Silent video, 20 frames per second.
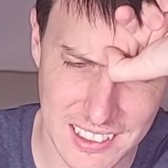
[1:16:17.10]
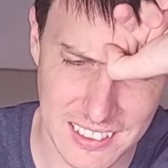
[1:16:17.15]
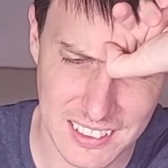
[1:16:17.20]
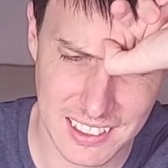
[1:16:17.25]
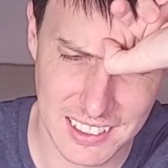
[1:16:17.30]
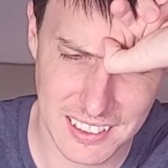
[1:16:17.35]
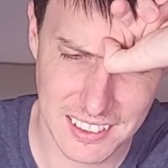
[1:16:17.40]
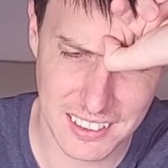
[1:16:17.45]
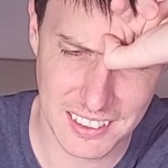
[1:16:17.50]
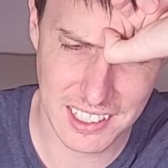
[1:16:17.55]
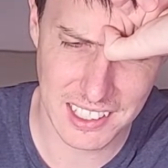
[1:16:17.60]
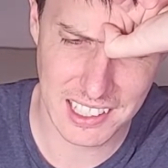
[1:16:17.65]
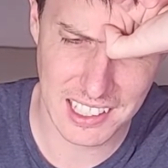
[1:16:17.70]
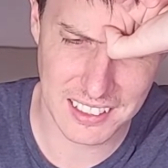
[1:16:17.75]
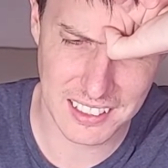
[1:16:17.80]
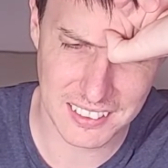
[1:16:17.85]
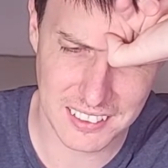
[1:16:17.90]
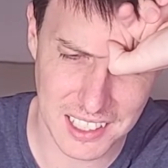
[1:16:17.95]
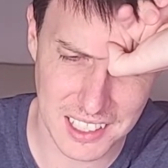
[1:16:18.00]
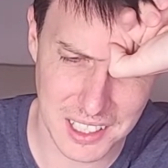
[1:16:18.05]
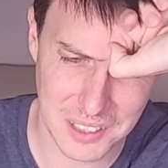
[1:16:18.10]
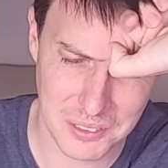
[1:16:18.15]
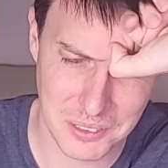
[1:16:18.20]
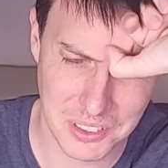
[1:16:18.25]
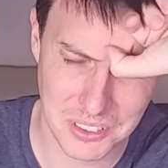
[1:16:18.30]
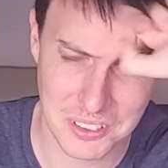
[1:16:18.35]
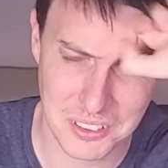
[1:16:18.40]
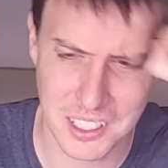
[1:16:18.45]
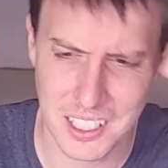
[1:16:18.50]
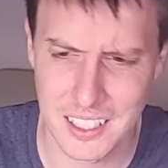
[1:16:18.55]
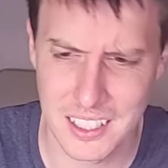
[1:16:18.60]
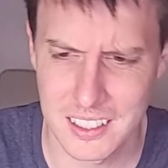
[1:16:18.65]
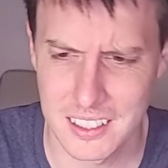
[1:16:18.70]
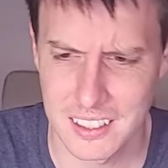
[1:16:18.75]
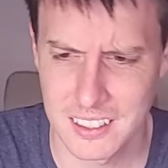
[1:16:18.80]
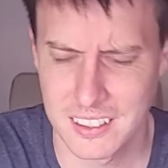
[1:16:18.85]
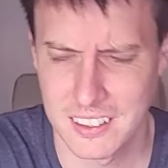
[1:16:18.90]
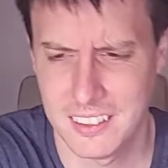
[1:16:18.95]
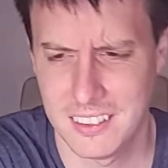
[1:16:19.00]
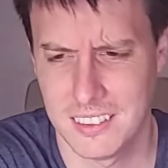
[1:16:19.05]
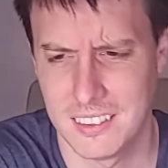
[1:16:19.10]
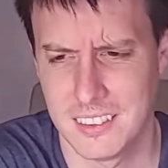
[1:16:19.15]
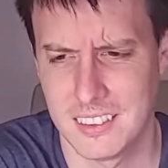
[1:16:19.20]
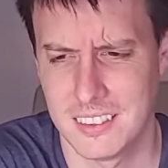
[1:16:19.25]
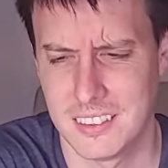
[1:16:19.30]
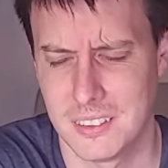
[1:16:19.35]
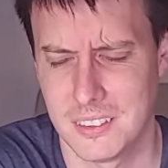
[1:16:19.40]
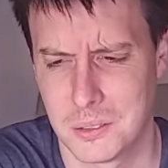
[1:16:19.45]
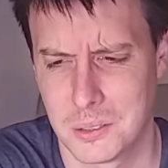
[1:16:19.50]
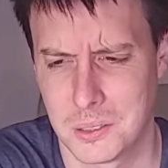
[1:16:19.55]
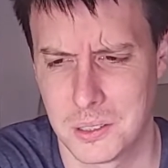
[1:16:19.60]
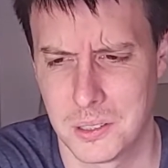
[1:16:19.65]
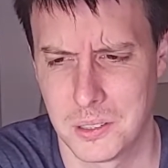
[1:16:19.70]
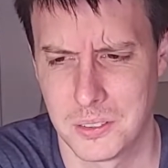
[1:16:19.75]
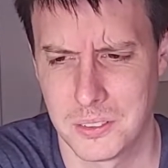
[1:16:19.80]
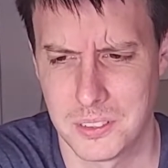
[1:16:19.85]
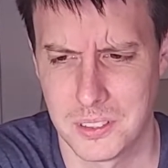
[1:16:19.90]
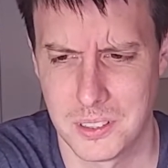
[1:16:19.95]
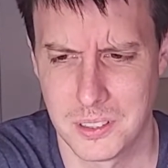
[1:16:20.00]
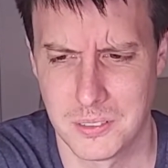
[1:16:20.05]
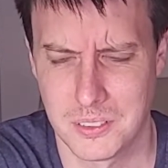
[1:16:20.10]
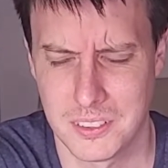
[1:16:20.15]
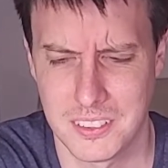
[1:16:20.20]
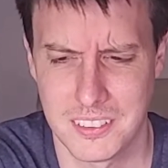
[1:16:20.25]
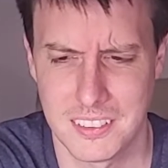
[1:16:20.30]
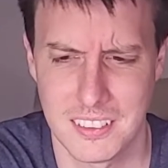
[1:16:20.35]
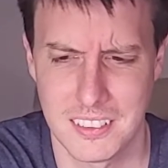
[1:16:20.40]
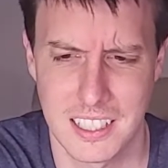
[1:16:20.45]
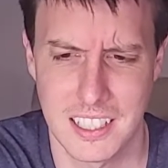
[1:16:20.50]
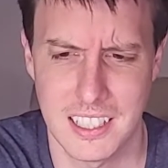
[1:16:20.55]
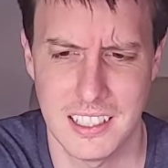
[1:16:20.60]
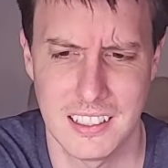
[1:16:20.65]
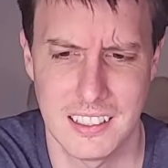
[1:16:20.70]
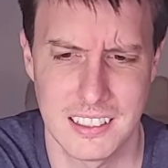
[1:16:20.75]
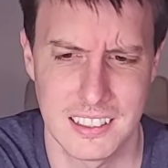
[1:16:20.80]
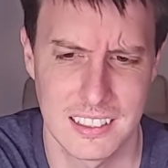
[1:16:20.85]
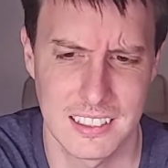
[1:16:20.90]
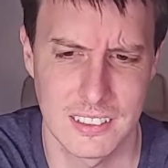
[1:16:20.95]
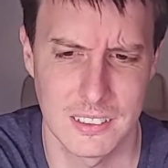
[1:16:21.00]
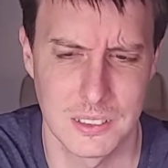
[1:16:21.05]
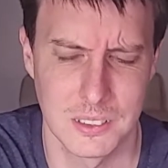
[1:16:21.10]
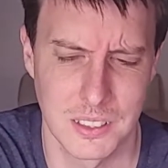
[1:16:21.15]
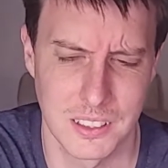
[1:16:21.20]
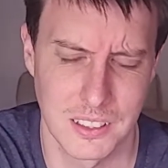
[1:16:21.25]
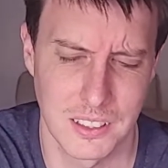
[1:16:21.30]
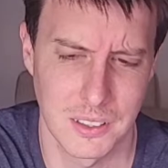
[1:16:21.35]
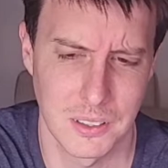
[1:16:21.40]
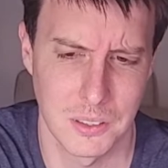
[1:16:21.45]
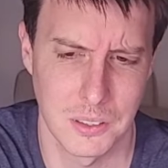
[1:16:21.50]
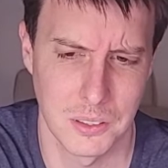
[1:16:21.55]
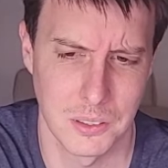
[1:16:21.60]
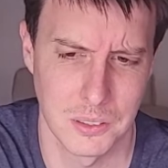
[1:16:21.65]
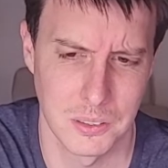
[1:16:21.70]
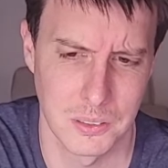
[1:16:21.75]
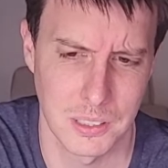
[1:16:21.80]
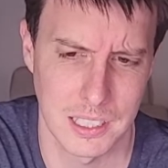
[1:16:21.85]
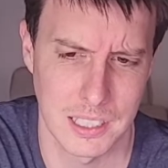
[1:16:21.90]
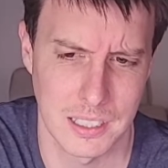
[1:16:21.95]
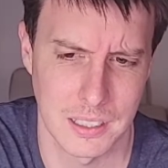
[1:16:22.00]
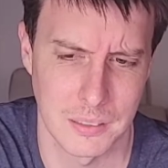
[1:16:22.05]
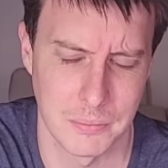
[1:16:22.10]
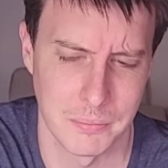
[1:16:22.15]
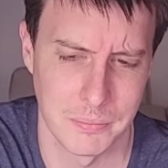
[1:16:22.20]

is that a thing outside of Australia? The Royal Services League, or are you?